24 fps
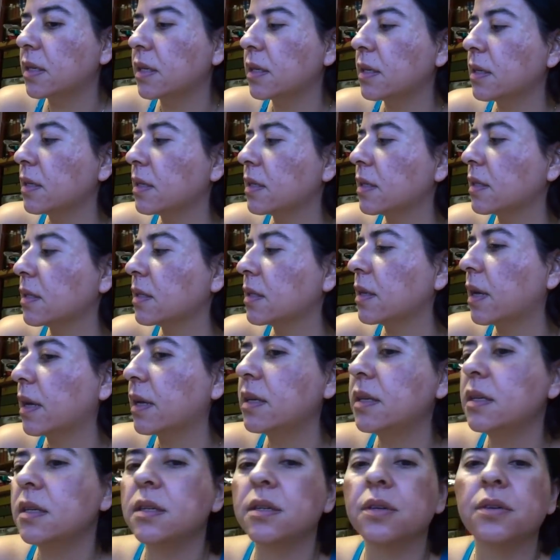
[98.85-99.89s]
is
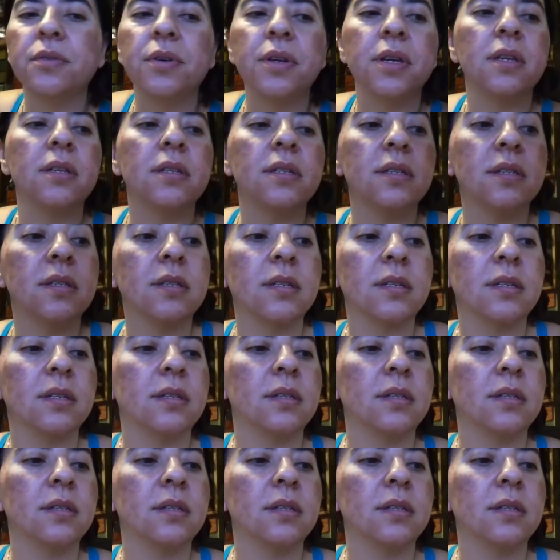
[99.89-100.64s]
90 degrees.